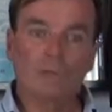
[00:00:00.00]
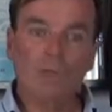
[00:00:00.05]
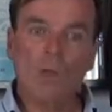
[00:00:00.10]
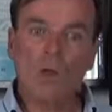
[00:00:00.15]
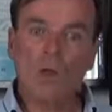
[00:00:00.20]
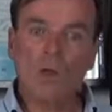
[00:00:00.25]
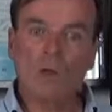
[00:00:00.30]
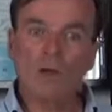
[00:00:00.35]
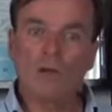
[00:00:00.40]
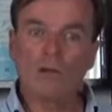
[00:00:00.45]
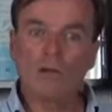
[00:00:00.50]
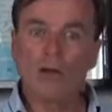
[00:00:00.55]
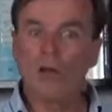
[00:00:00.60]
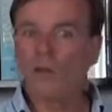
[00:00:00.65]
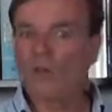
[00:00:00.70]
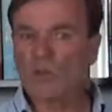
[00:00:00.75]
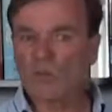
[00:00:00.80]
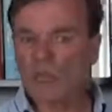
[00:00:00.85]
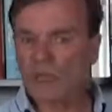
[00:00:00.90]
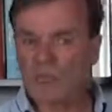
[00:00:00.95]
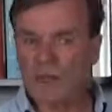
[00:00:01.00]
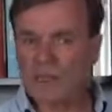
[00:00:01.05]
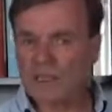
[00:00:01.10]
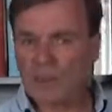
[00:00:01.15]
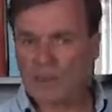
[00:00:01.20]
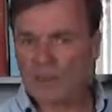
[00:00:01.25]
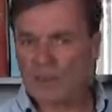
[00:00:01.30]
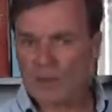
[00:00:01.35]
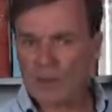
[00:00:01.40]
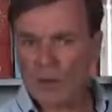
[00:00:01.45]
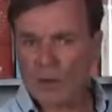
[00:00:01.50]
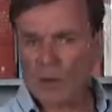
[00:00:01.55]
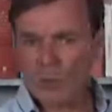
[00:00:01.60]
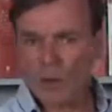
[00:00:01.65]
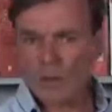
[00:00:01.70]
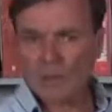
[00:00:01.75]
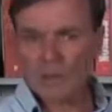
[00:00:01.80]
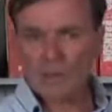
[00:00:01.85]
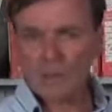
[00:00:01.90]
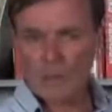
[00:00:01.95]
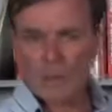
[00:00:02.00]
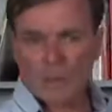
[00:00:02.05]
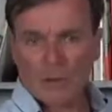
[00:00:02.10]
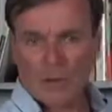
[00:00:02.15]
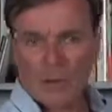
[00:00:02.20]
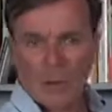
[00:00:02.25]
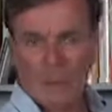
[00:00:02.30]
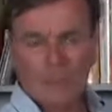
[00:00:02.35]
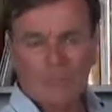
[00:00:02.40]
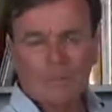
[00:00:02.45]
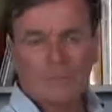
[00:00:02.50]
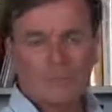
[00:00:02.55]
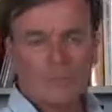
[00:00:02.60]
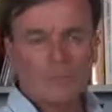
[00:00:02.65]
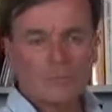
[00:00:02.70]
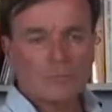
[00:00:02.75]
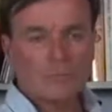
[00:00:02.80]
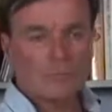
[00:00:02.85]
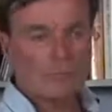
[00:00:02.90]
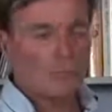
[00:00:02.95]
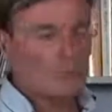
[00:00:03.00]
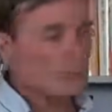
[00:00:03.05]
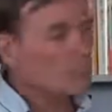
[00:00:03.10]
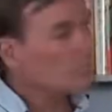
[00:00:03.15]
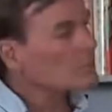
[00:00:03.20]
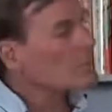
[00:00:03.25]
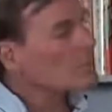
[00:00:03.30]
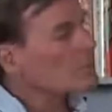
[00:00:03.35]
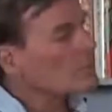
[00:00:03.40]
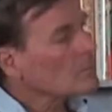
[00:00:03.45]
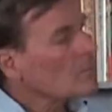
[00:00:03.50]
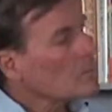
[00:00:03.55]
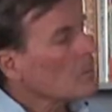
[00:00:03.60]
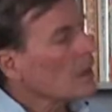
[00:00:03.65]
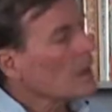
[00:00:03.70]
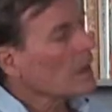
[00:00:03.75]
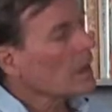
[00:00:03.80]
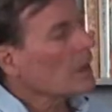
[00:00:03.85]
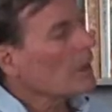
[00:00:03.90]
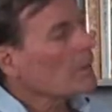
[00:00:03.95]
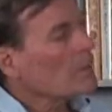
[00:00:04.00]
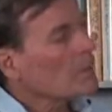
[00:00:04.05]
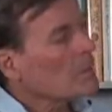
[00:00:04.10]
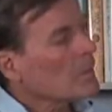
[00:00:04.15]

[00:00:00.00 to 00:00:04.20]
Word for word: Oh, oh, look, could have been something like a Wix yeah, or something like that. Yeah.